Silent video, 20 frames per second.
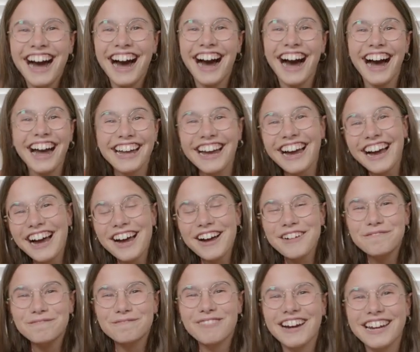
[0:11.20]

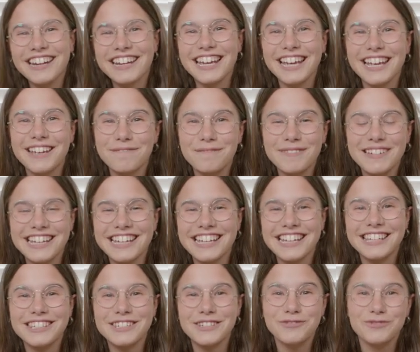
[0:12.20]
Hiya, my name
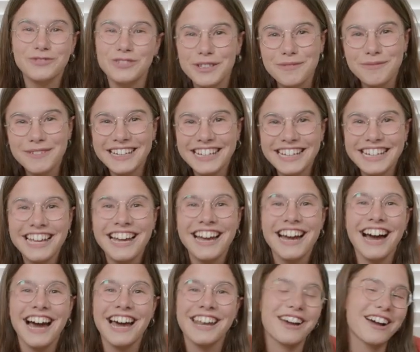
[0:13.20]
is Ruby
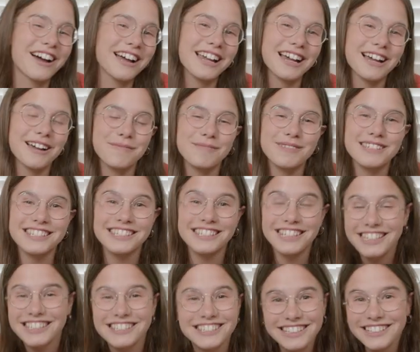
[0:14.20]
and I am
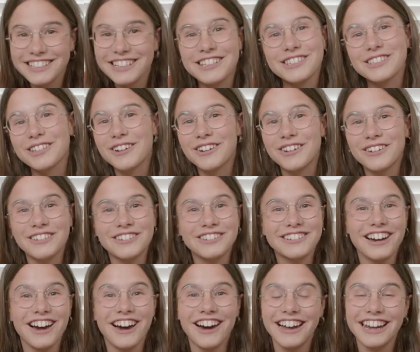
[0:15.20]
16 years old.
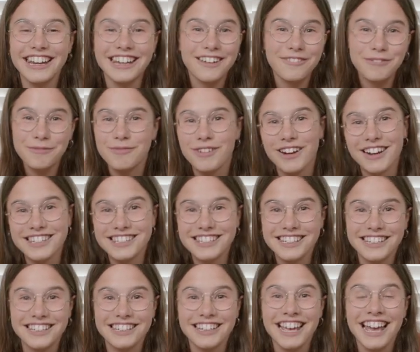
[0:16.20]
I live in
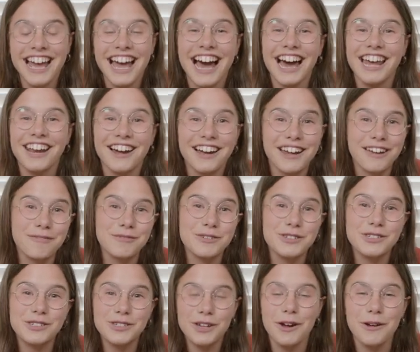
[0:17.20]
Brighton and I am
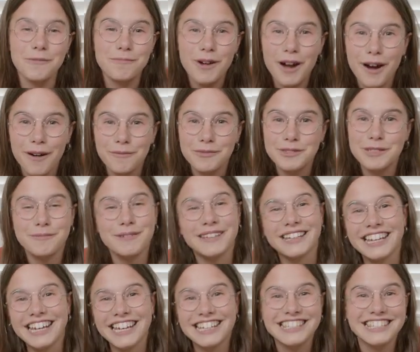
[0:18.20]
so pumped to be
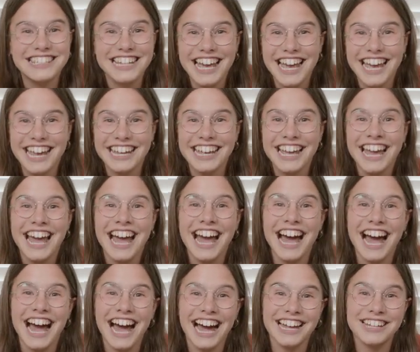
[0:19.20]
here today
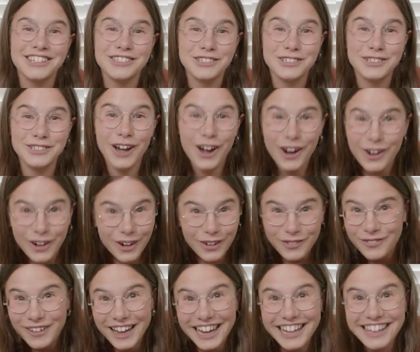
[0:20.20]
at Girl Got
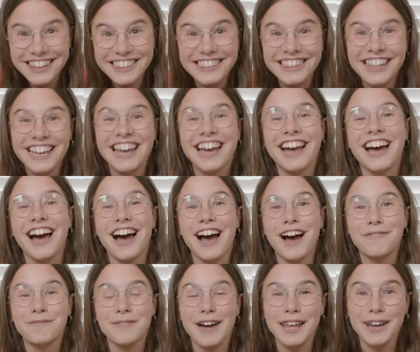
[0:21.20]
Faith,
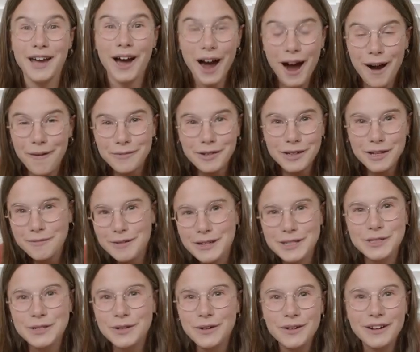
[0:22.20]
and I'm going to be
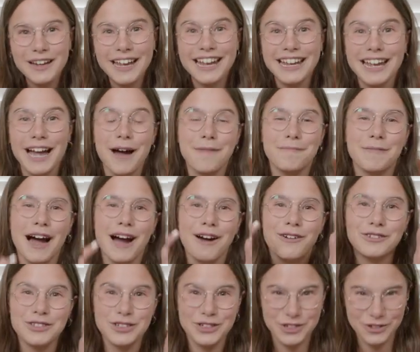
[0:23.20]
talking
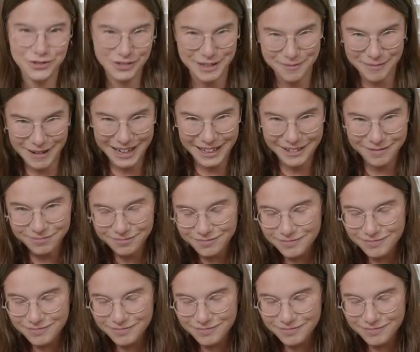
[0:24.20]
about dreaming.